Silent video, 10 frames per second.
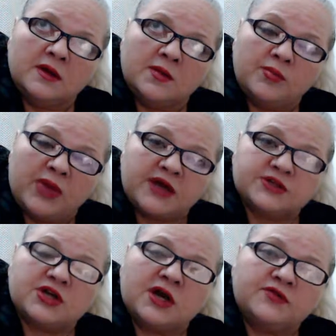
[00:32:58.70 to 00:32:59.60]

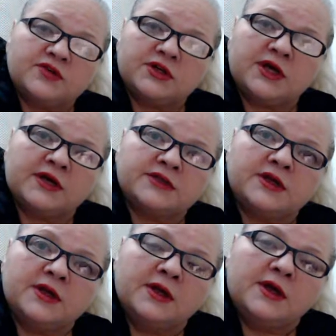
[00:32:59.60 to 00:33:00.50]
batch after that,
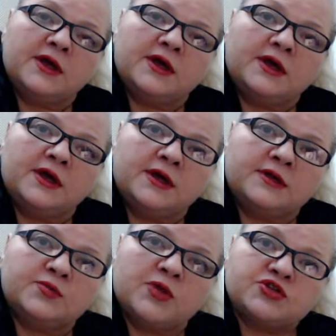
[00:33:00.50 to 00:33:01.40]

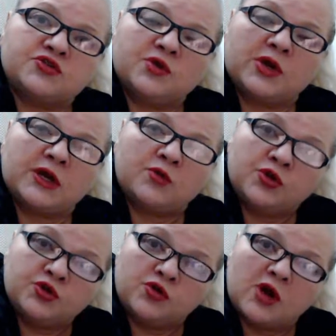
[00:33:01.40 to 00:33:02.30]
and make sure that
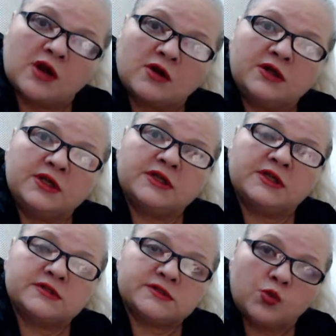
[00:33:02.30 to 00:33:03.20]
when you're gargling
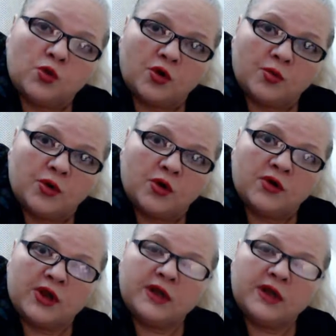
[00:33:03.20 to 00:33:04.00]
that it's warm. All right.